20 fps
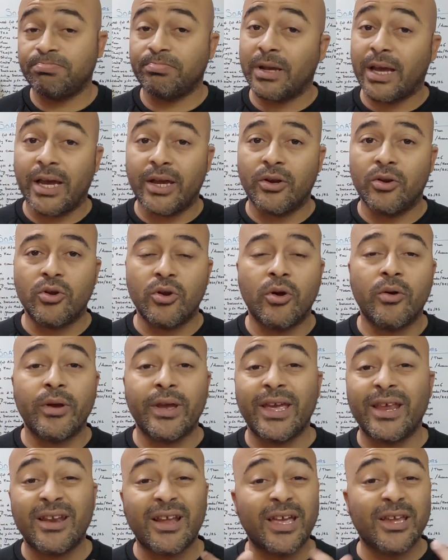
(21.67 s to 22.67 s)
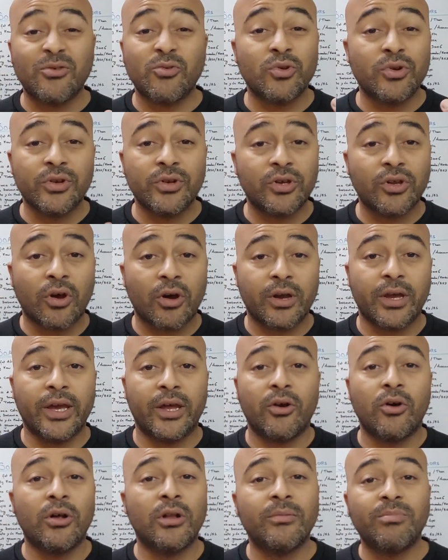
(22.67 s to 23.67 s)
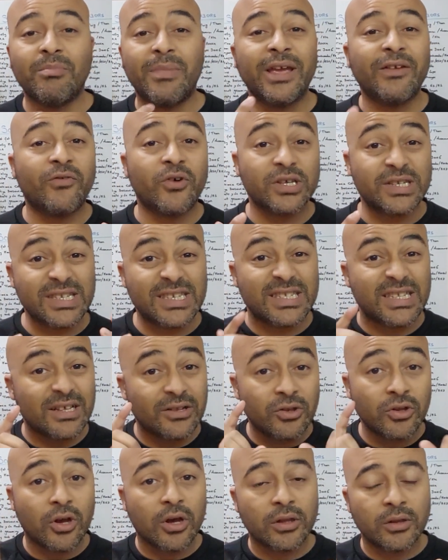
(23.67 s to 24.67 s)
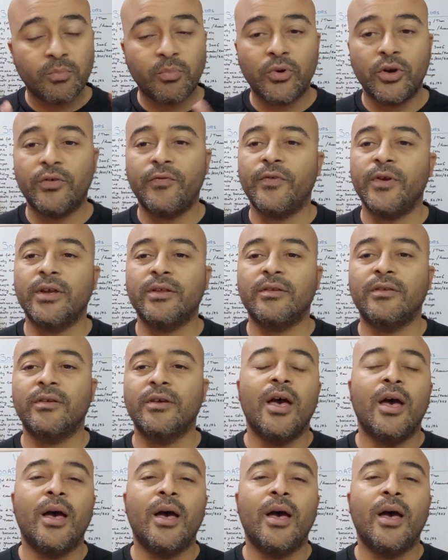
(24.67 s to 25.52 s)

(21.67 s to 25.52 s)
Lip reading: I don't know. And I couldn't talk at all. My voice is still not perfect.